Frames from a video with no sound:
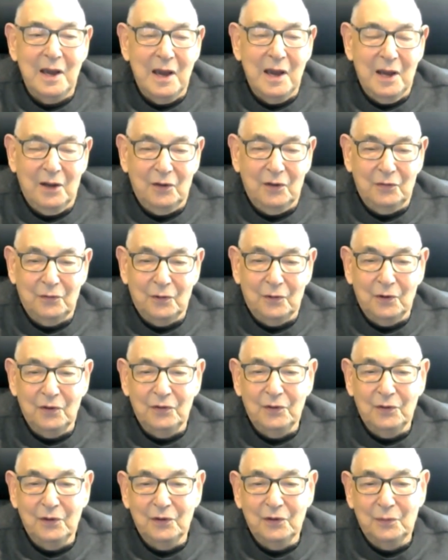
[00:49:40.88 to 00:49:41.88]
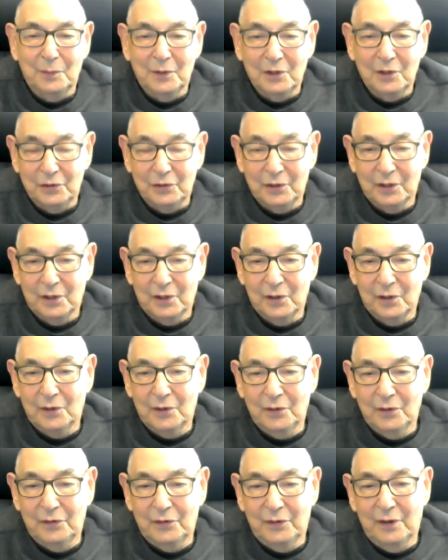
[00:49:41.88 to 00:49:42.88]
And as far as the U.S. military
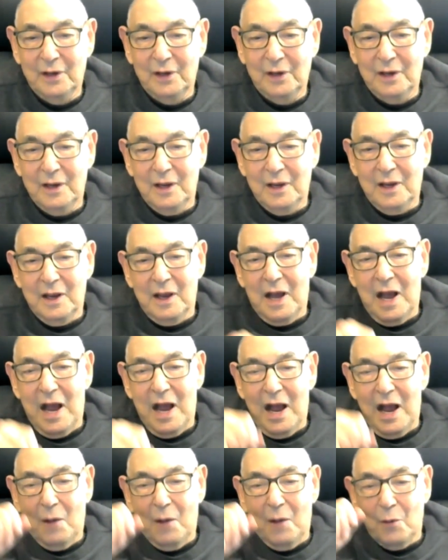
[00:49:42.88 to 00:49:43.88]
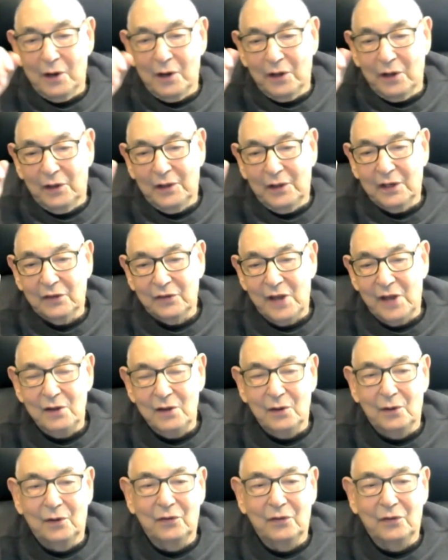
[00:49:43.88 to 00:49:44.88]
goes, one of the things I
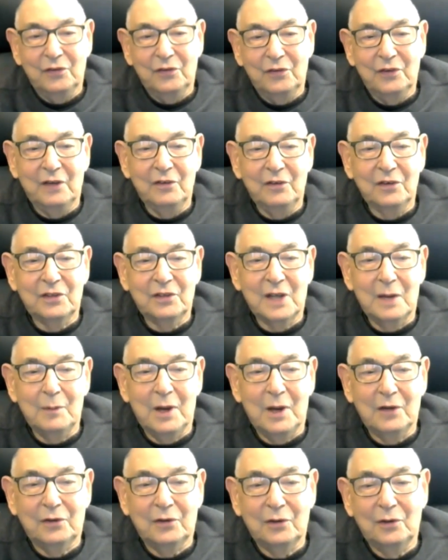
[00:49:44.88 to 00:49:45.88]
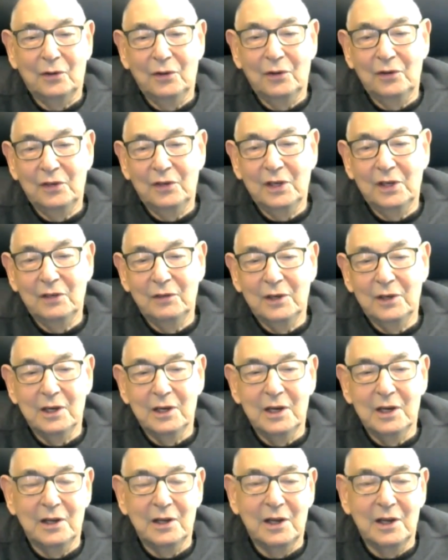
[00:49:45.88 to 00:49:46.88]
notice is every time I turn on the
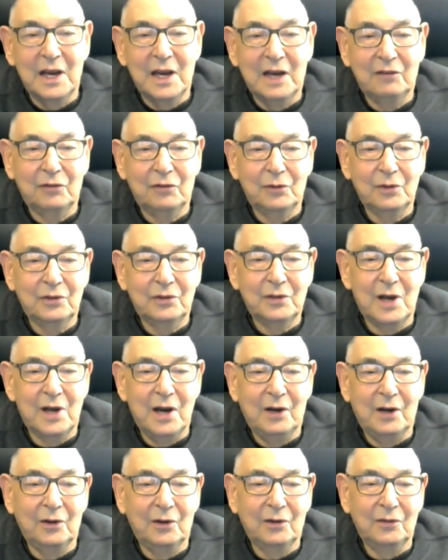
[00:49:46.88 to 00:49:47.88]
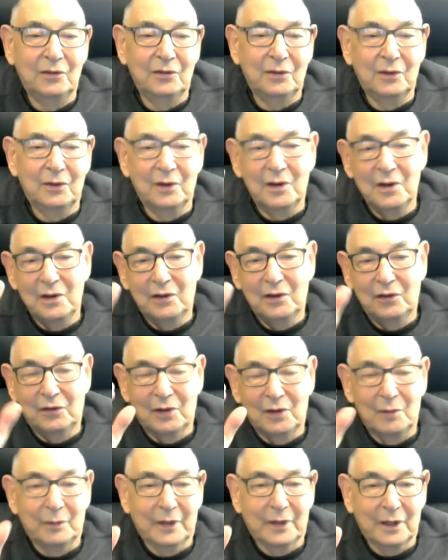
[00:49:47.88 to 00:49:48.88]
TV and they have a retired
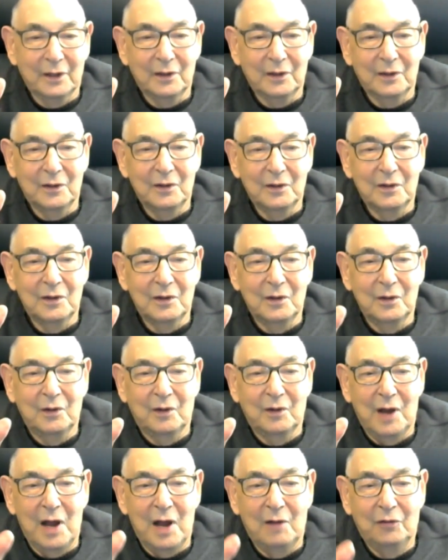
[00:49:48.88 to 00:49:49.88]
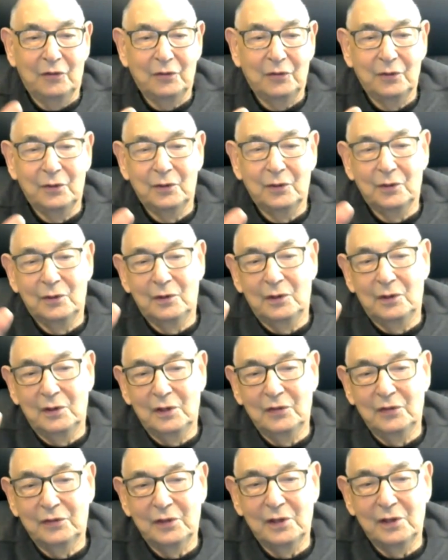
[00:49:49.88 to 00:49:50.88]
something, officer or
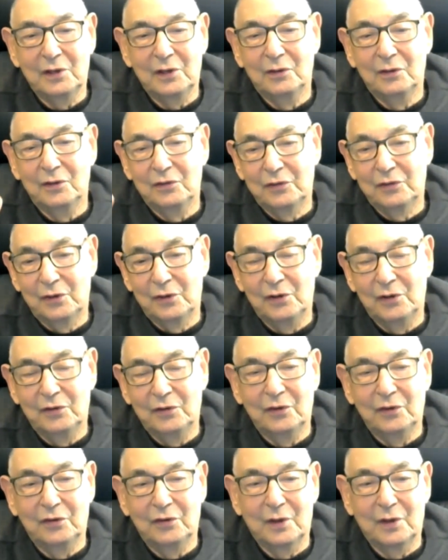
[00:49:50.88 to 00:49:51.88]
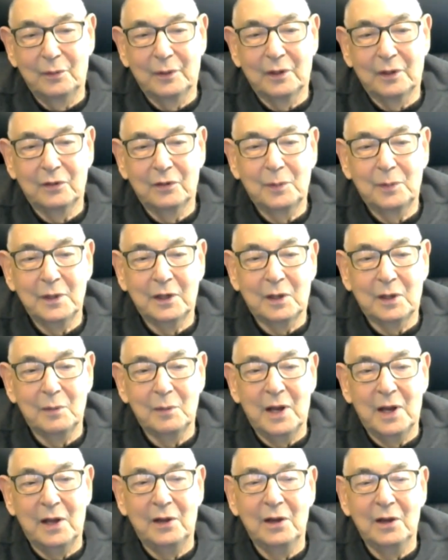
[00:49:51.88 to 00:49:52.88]
enlisted or sergeant or something to speak
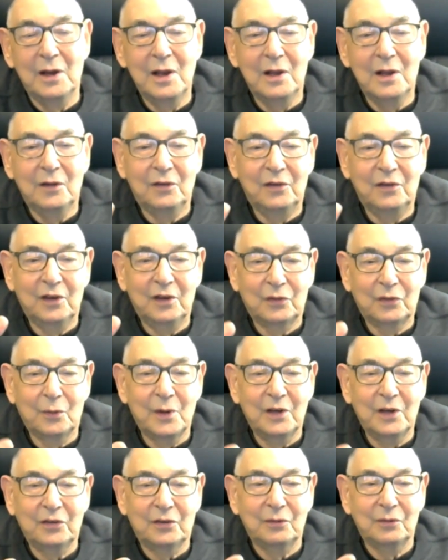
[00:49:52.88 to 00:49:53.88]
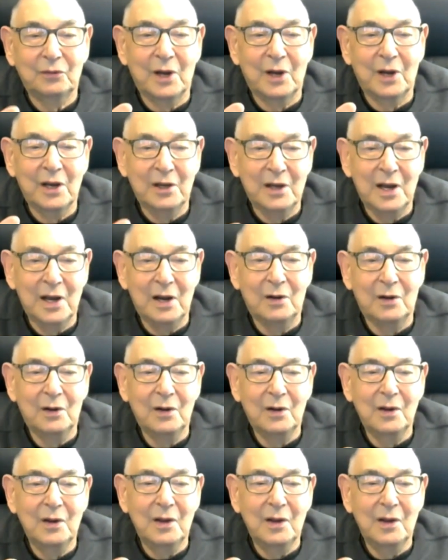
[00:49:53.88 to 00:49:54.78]
about the situation right now